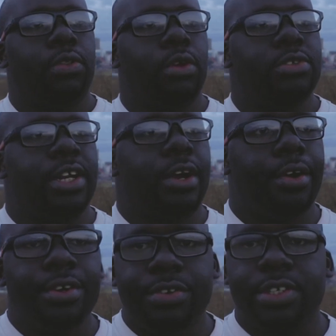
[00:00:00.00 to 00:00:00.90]
those that are
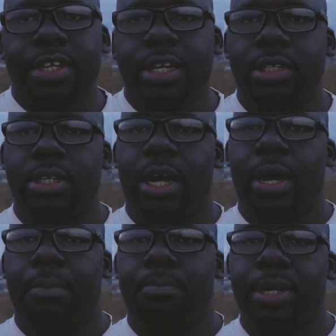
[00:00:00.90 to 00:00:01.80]
interested,
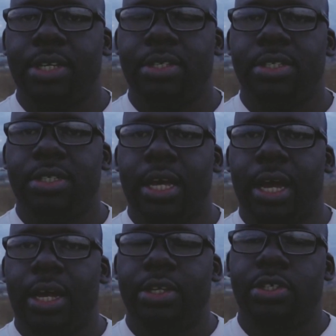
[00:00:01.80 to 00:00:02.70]
please
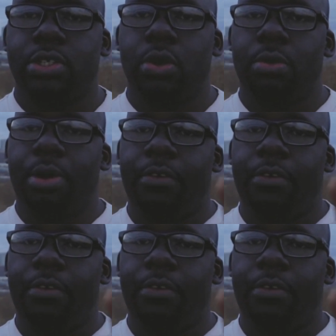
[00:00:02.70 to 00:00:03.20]
just go on my